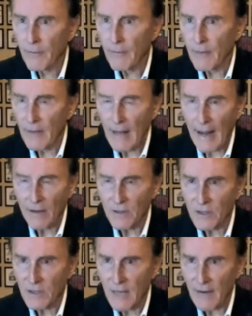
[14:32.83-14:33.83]
and the
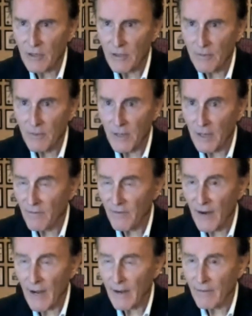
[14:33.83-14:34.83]
houses average $1.5
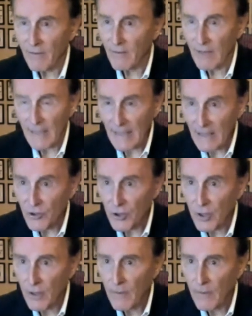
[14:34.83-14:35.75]
million each,